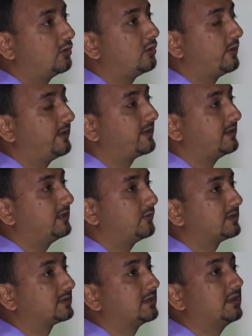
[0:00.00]
know whether
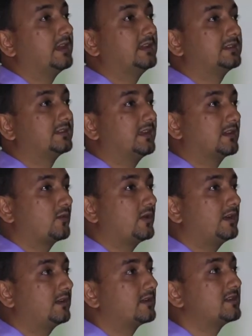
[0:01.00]
it is an
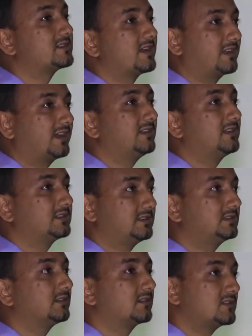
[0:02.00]
acquired or retractile
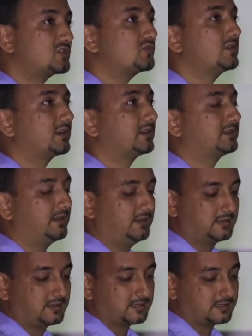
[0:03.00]
testis or a true
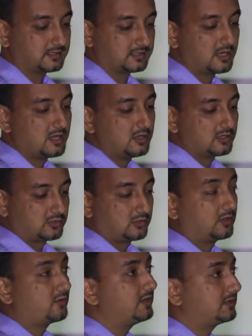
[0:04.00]
undescended testis. So
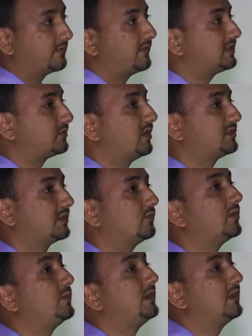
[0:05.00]
the first question
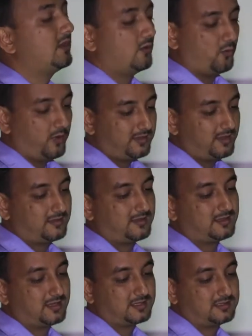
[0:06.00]
would be whether the
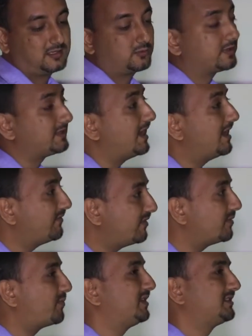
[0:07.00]
testis was
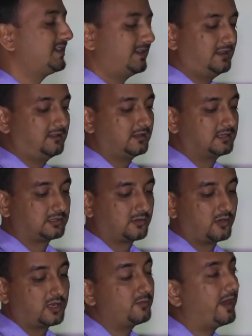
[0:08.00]
ever present in the
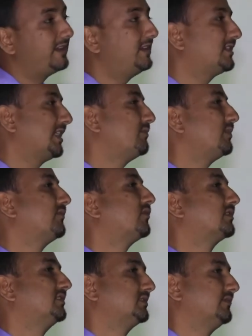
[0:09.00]
scrotum any time
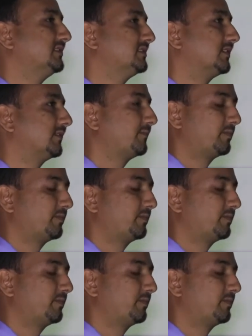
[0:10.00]
before this visit.